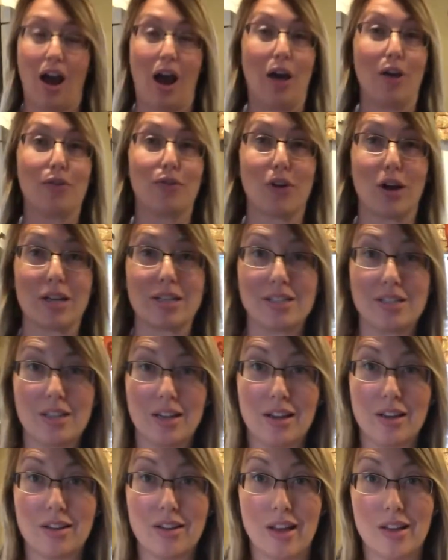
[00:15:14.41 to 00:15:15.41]

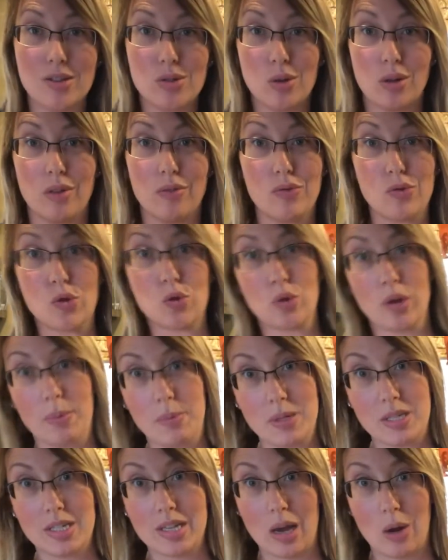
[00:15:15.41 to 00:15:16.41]
frosting that sort of
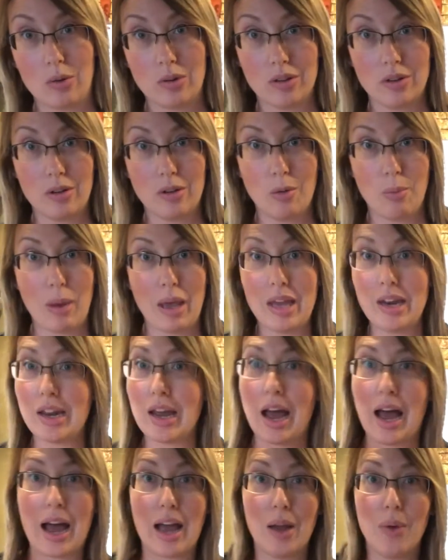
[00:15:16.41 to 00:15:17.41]
dripped down a little bit.
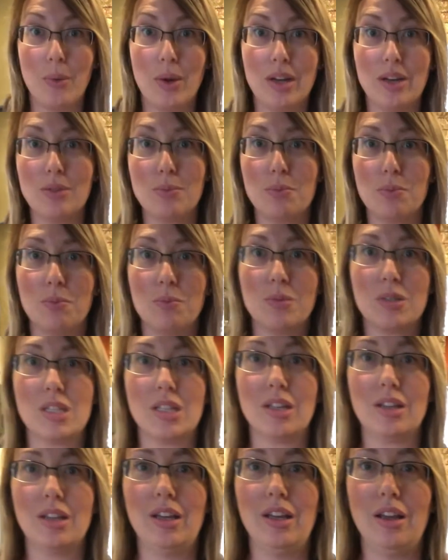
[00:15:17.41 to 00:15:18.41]
I went
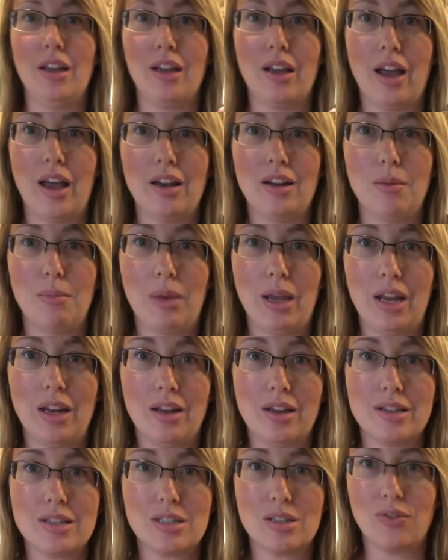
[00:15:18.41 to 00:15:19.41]
silly and kind of made
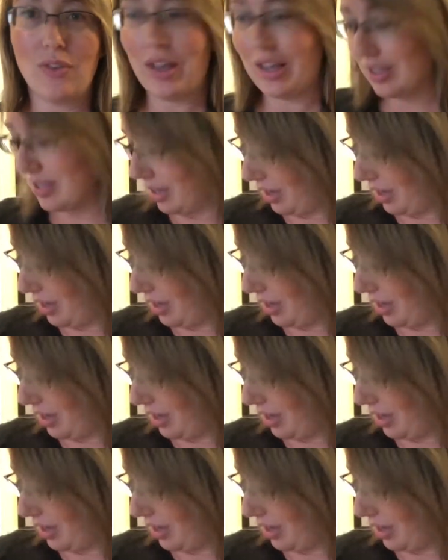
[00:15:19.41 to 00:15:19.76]
his face. I